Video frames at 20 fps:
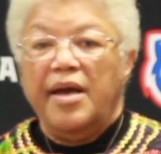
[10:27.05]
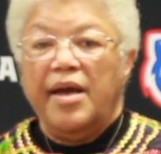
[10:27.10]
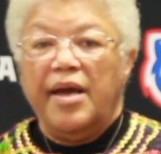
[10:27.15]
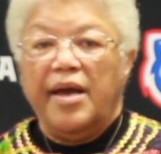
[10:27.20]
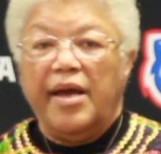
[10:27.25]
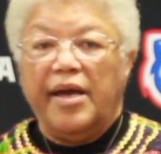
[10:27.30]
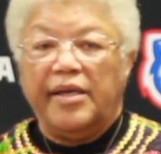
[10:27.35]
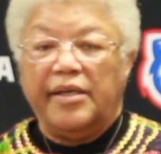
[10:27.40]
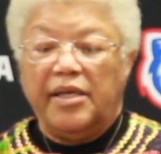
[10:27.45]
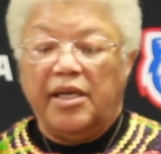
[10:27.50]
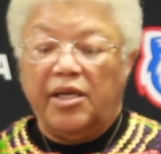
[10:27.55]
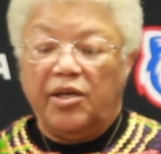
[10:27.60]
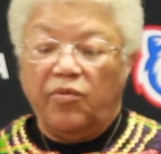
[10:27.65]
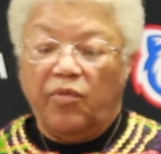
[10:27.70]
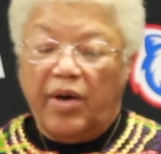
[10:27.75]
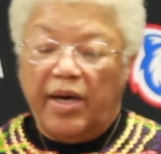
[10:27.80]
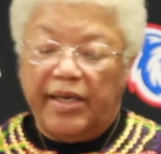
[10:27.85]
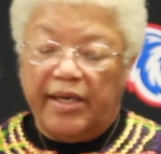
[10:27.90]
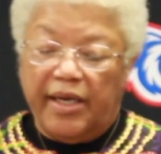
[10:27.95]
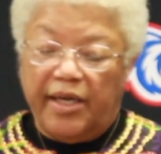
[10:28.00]
And
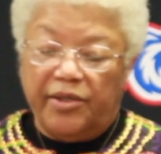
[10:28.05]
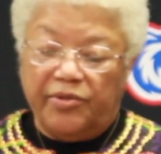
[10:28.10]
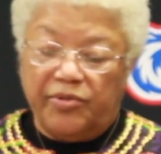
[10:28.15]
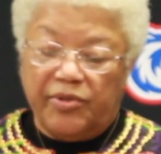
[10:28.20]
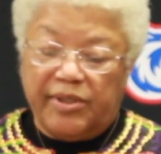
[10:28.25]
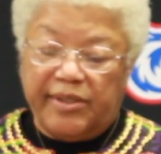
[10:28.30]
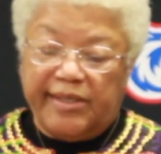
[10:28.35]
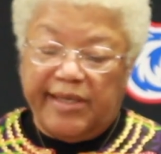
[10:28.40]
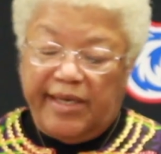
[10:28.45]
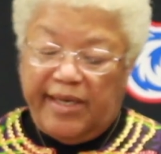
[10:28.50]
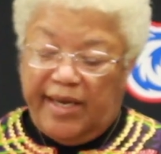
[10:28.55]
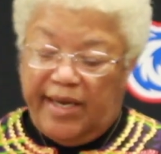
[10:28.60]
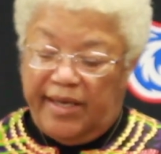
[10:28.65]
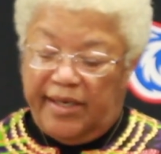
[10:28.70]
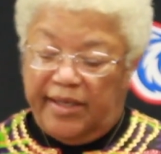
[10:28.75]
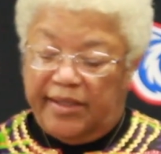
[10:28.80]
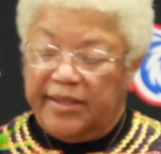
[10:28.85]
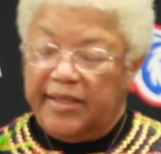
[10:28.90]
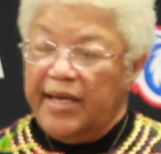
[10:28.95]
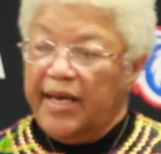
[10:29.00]
anyone interested in
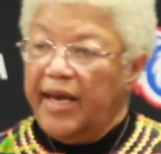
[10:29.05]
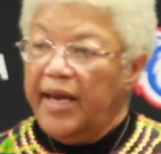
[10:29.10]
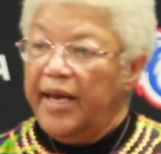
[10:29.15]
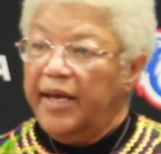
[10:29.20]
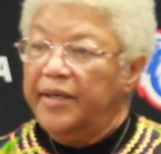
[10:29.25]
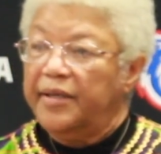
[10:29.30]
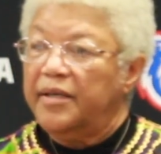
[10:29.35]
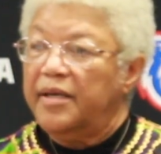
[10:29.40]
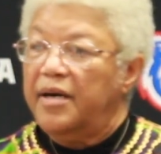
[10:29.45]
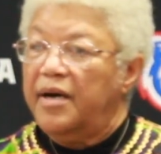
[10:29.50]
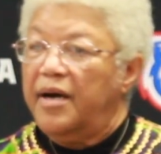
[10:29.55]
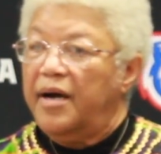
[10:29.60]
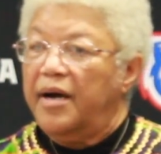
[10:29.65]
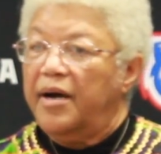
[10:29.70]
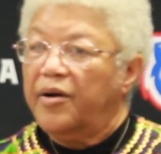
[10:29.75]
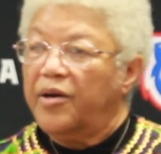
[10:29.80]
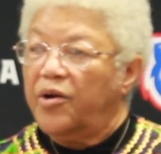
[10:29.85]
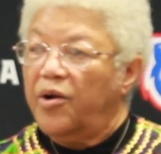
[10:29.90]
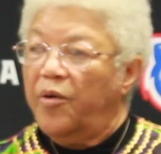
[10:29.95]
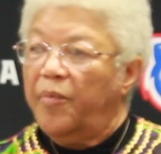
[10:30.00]
it can
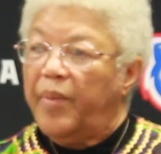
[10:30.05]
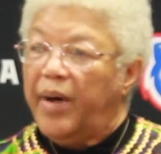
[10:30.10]
go